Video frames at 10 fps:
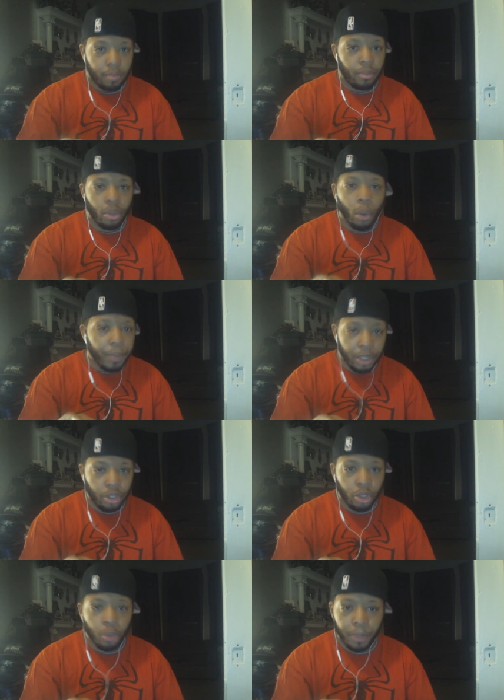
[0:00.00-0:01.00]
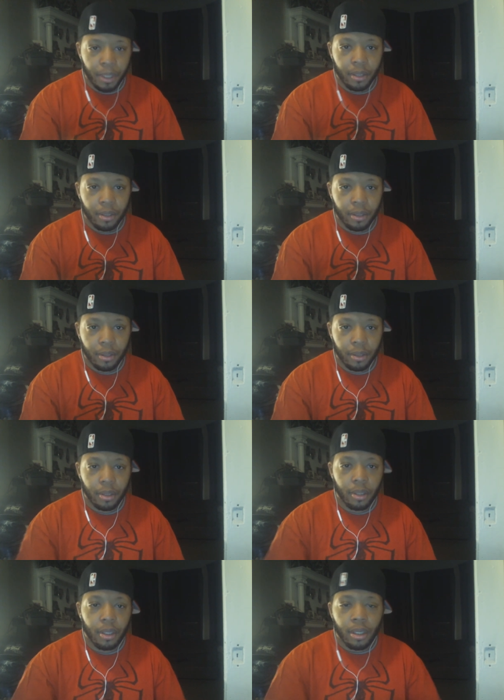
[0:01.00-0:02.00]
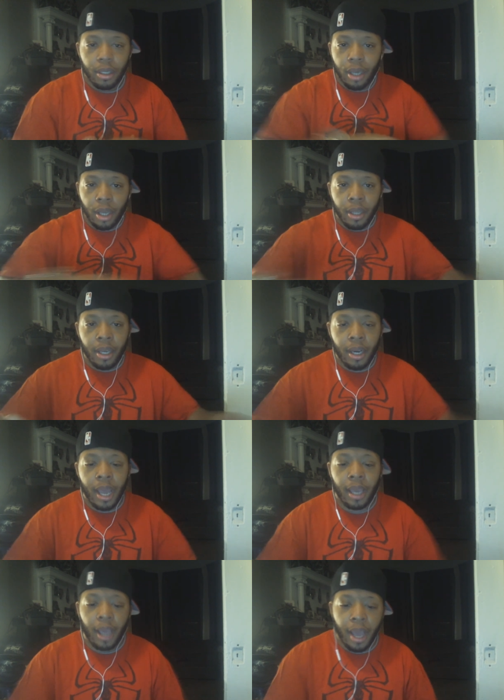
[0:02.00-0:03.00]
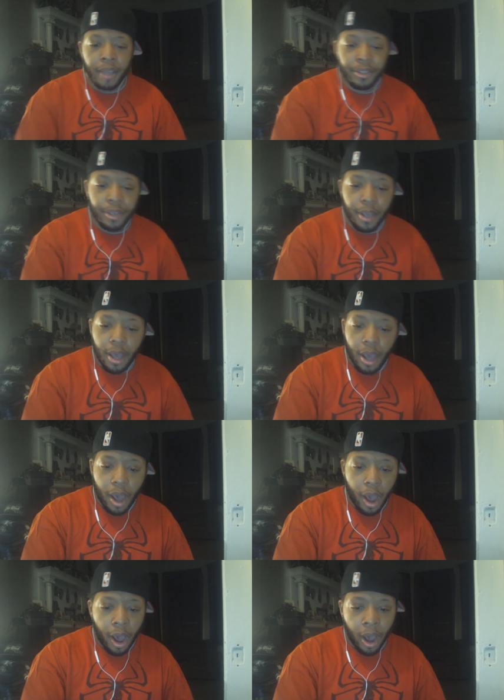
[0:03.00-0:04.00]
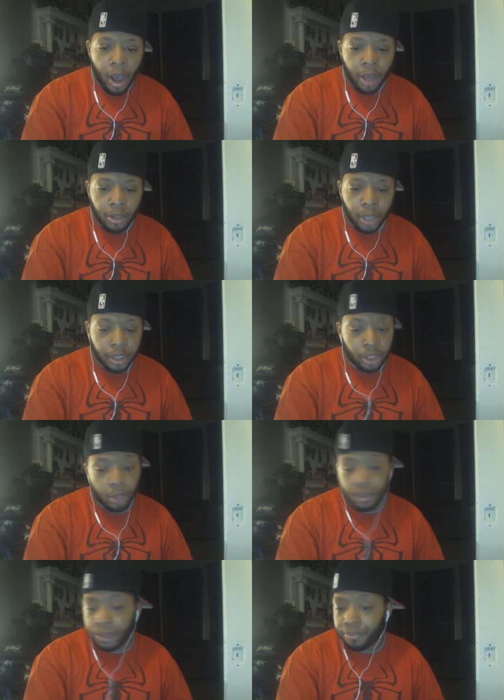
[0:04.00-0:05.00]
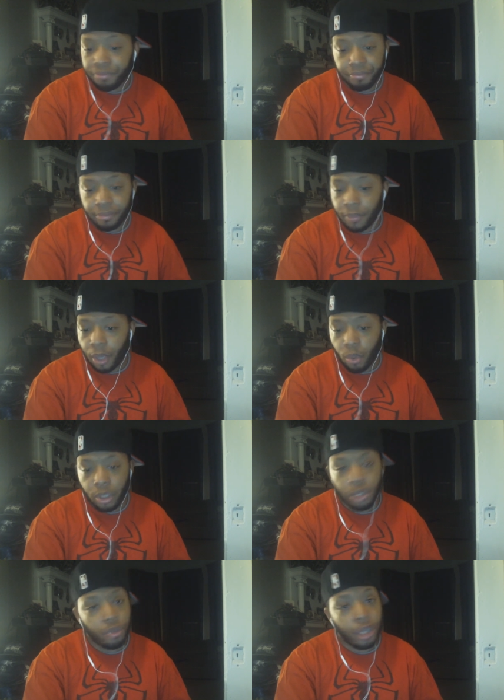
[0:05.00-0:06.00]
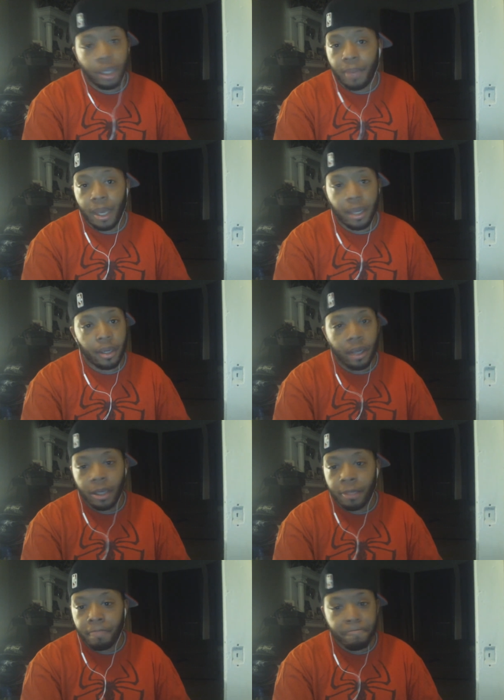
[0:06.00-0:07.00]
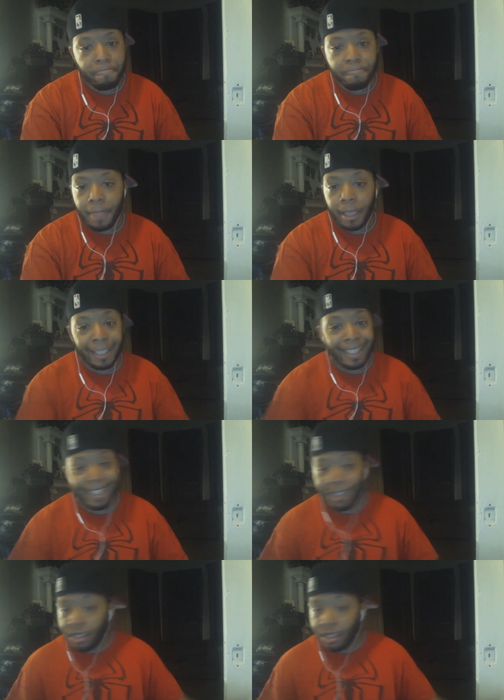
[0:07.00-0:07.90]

Don't be stupid. Other than that, guys, uh, you guys tell me what did you think, man? Um, cause